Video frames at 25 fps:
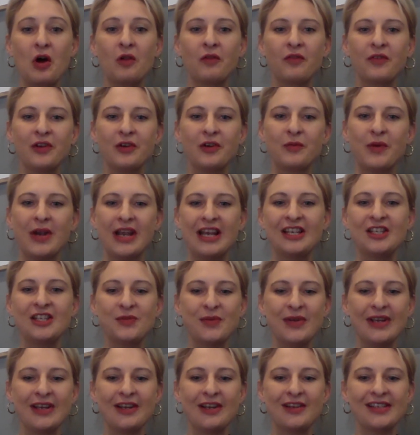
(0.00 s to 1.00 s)
of the golfing
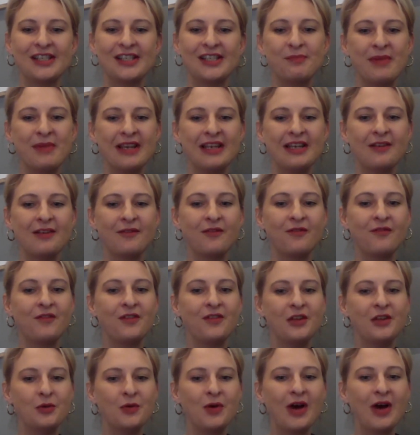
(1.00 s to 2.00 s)
range where you can
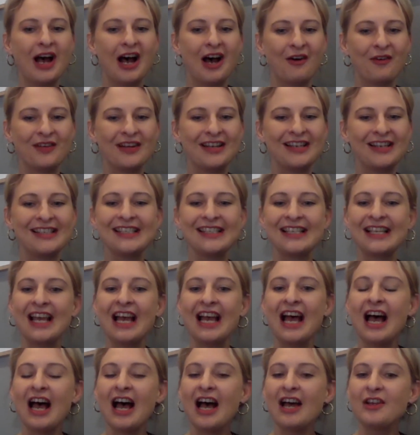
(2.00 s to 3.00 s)
spend a few
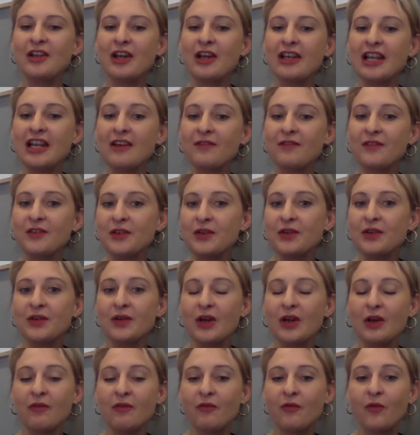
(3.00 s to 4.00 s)
hours. I don't
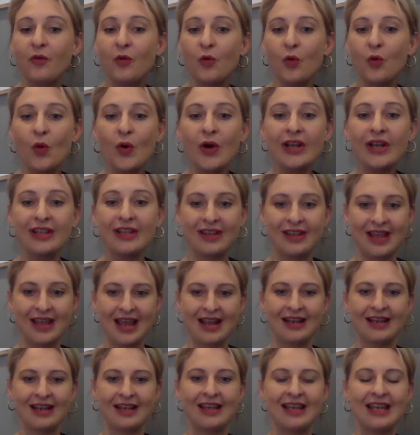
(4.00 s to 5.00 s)
have to
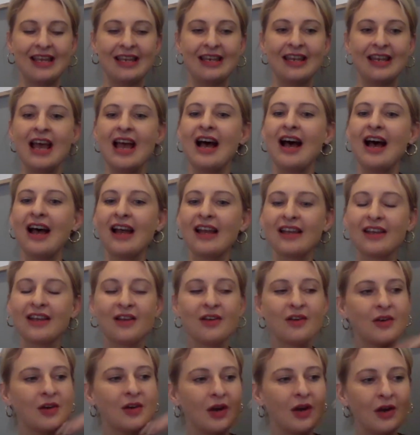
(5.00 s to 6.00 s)
avoid that again.
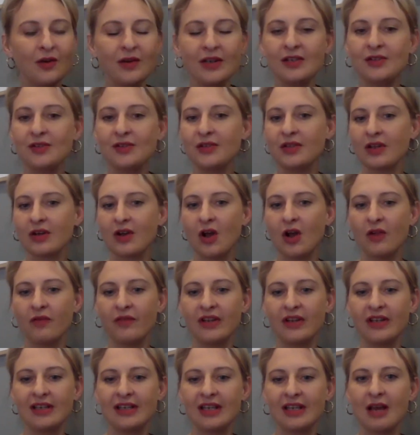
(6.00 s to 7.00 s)
I can go into
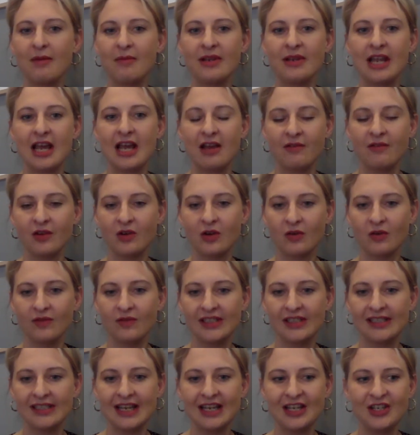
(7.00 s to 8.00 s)
the golfing club and
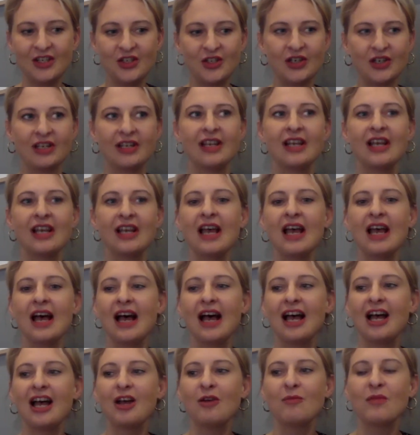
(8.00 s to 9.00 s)
have a conversation.
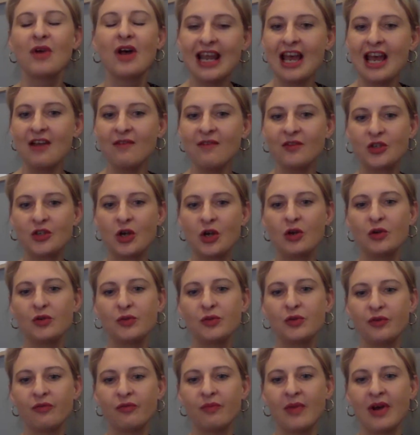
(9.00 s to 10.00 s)
I can have
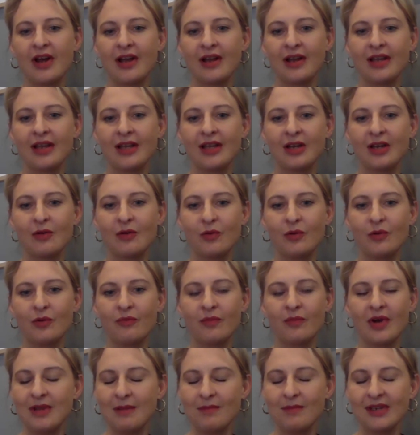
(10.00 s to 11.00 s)
jokes with my
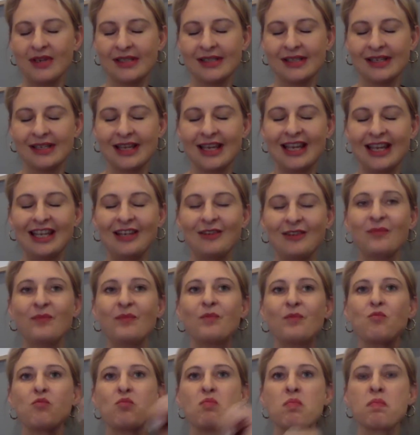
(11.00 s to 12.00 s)
family members
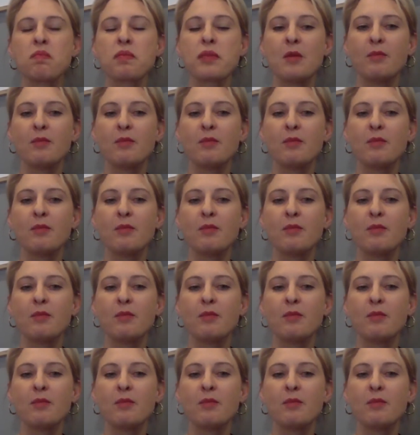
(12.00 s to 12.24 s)
again.